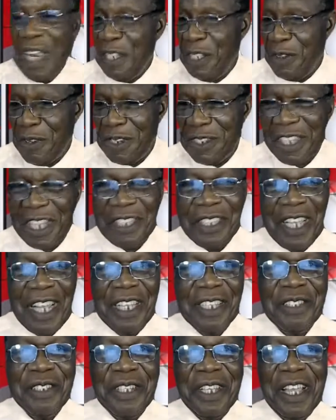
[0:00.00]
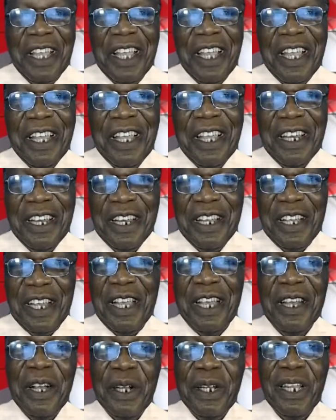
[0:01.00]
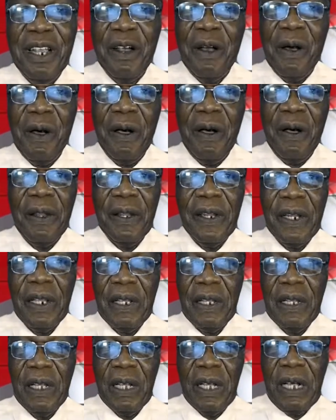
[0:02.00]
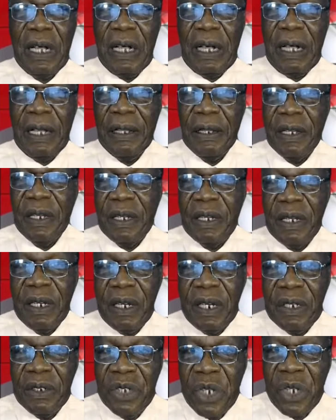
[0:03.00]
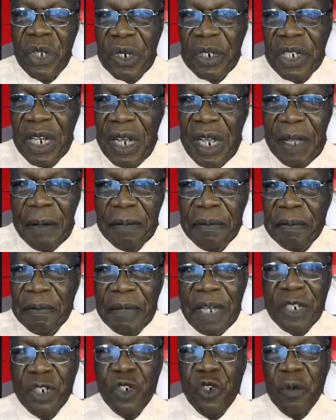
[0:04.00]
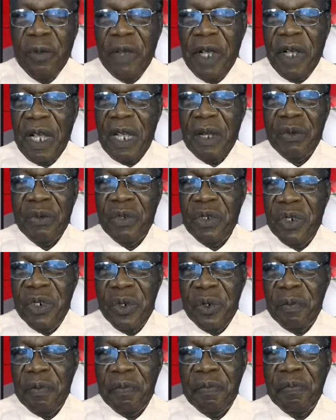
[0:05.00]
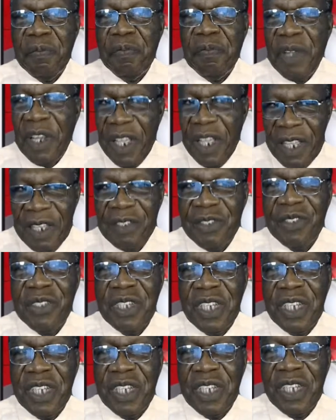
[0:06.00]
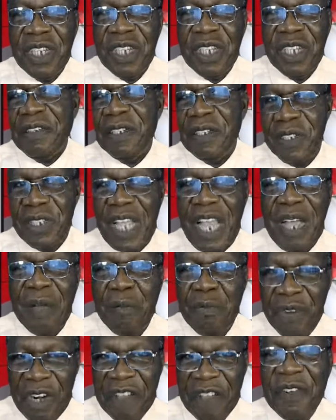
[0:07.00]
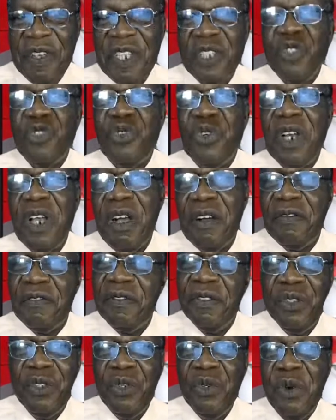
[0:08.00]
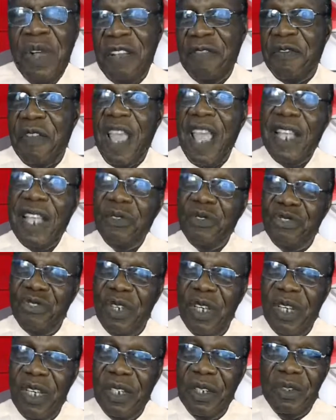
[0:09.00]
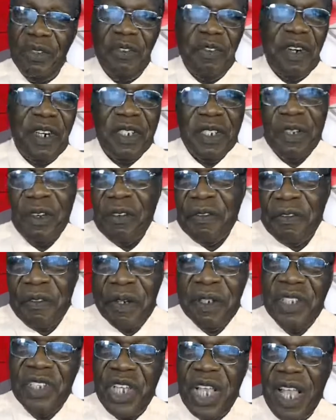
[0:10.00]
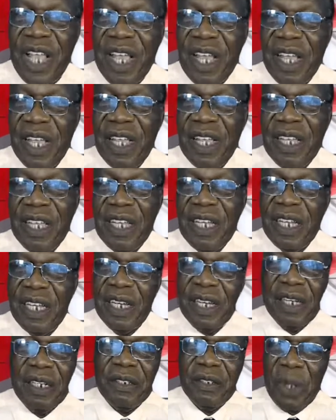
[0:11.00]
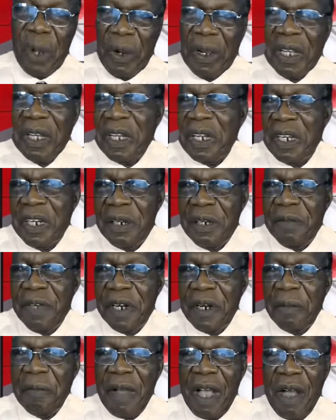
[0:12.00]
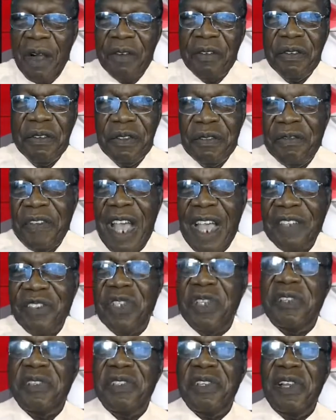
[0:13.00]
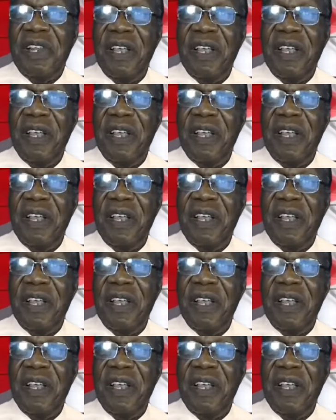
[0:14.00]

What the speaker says: ladies first, as I said earlier on. Dr. Maduma, would you please give us a brief history of UFH, University of Fort Hare? Talk a little bit about Vice